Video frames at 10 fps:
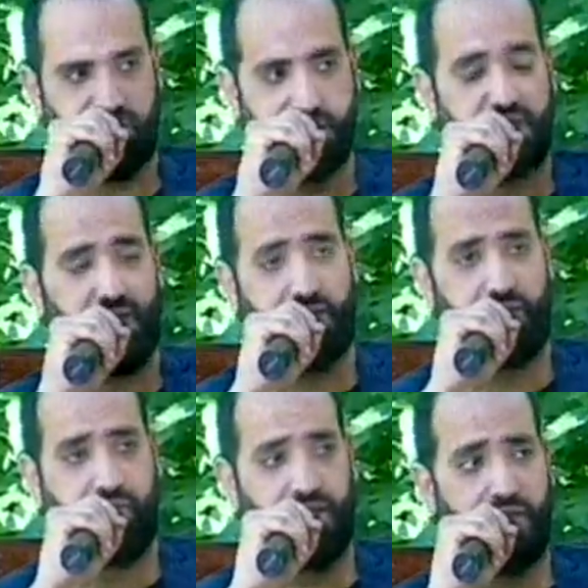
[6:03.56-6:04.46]
peace, and
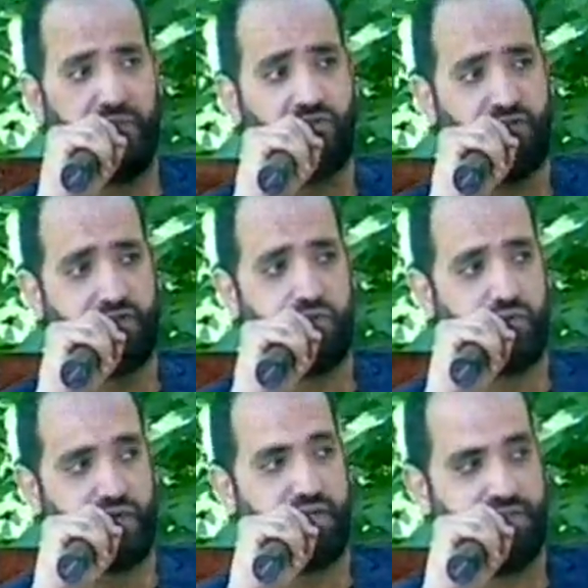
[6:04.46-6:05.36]
that terrorist
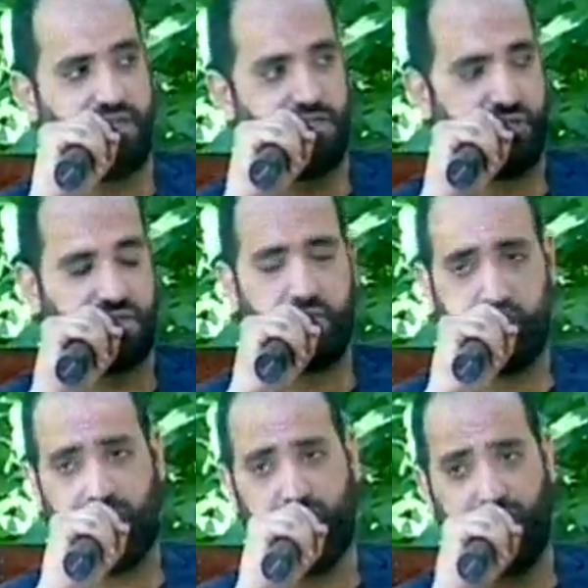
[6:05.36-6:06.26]
organizations,
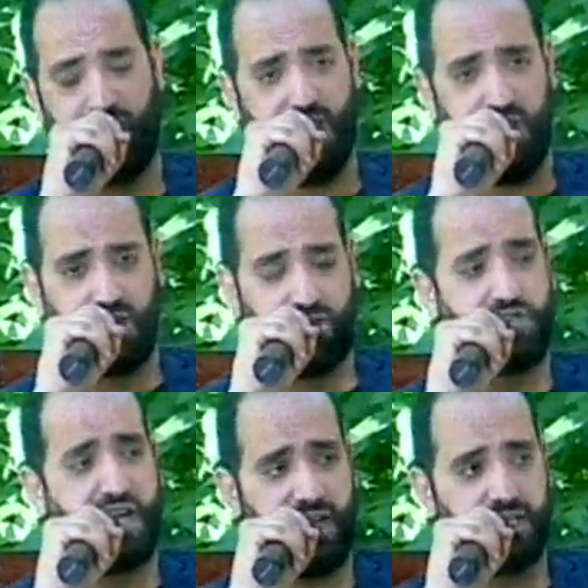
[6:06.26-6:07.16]
they
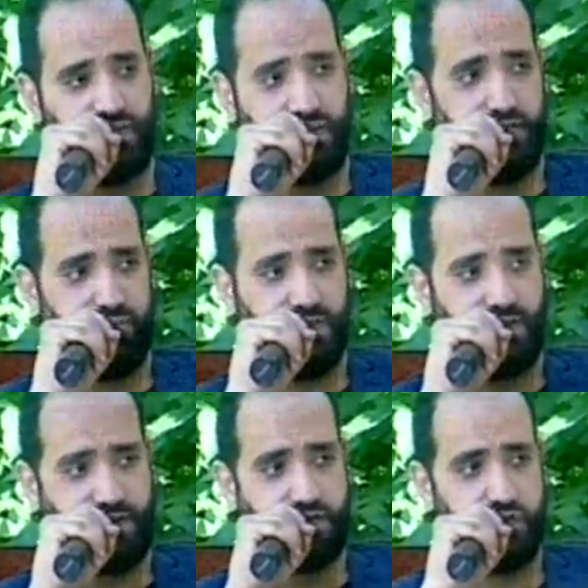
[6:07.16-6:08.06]
don't actually
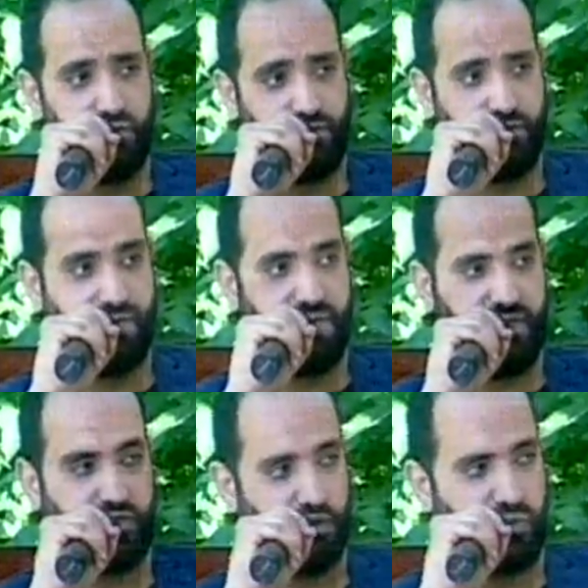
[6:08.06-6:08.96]
belong to
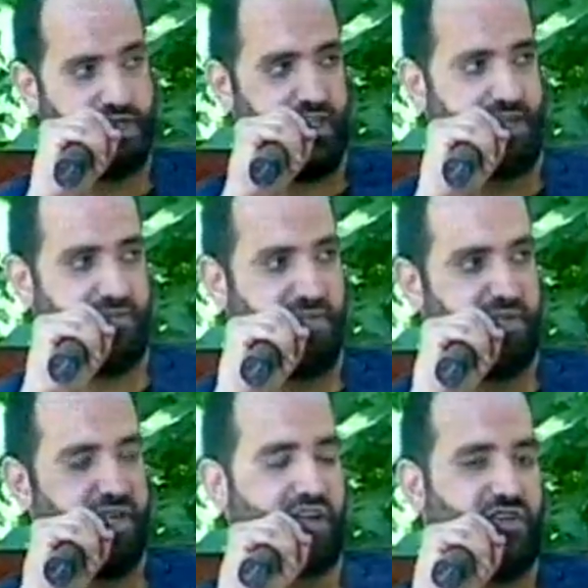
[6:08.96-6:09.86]
the true Islam.
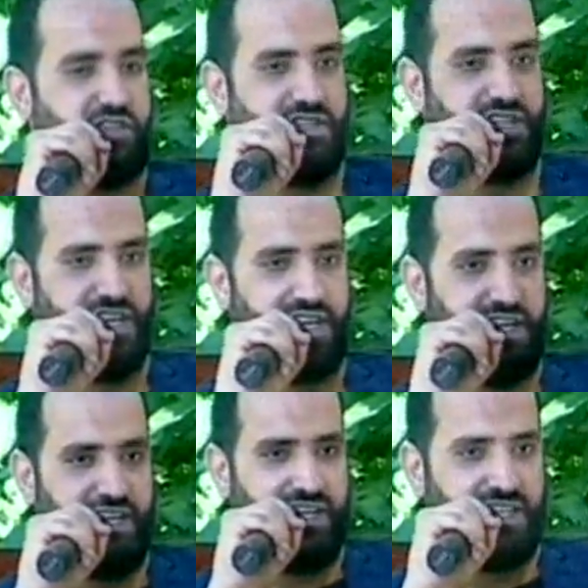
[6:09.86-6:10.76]
They are
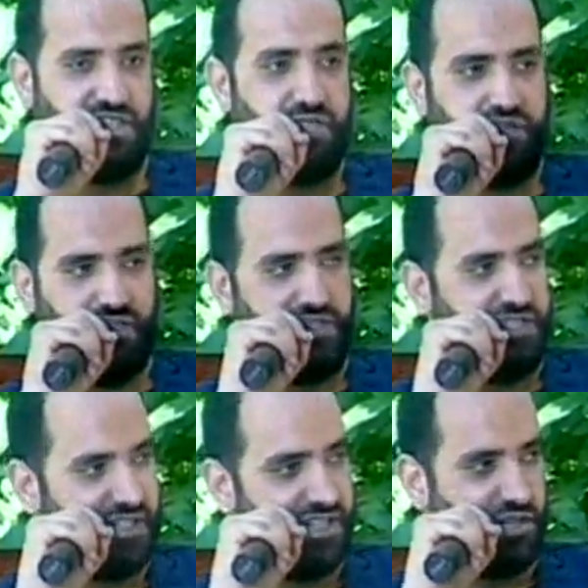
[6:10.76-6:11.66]

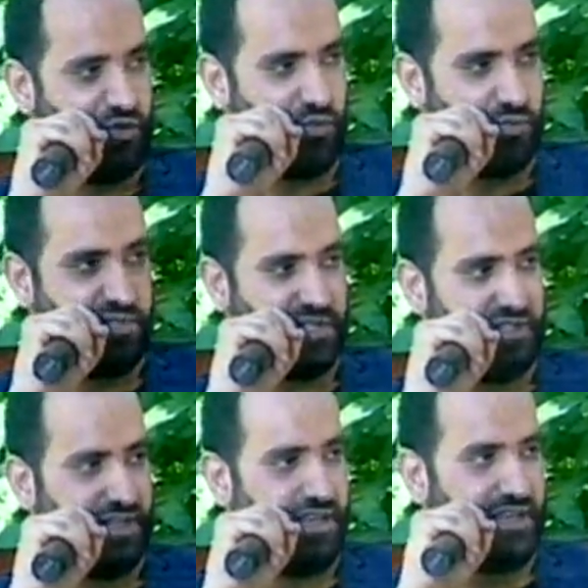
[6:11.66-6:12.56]
deviant groups
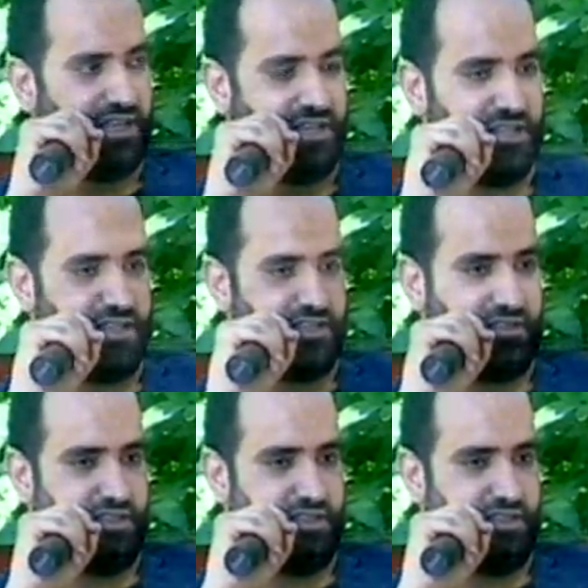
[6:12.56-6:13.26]
who